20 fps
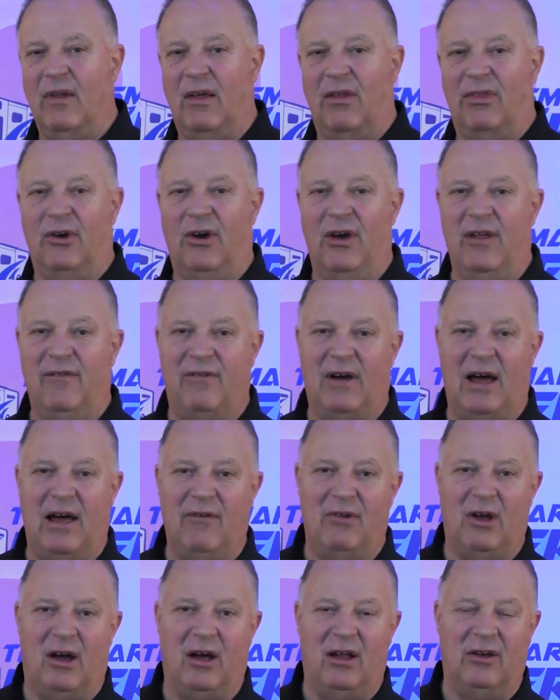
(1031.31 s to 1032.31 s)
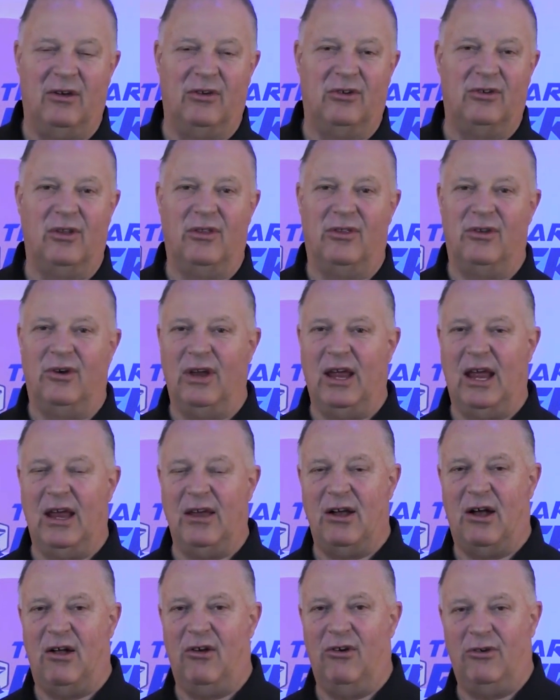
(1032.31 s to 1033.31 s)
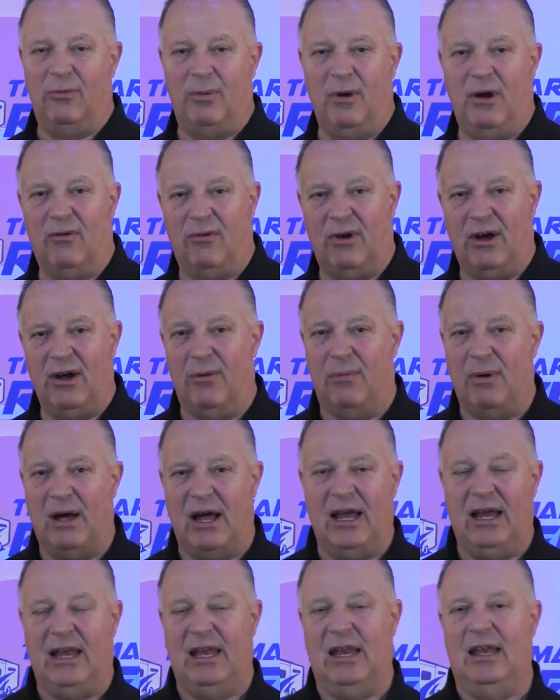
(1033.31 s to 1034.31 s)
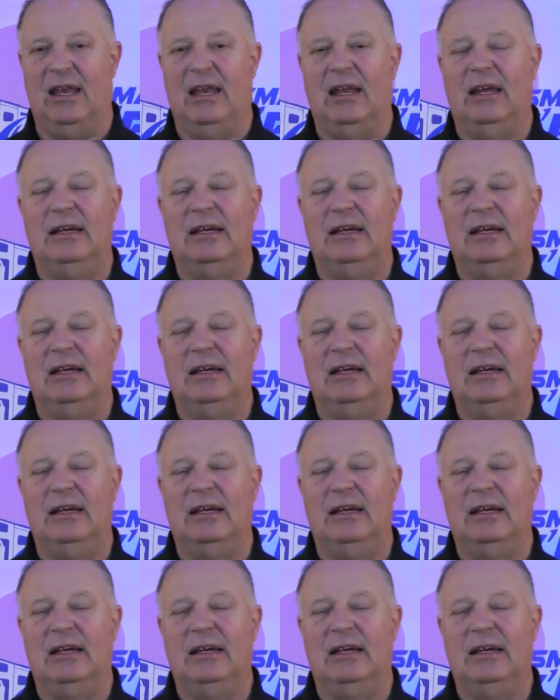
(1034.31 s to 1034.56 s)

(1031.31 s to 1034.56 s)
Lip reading: $35, $38, depending on where you're buying it.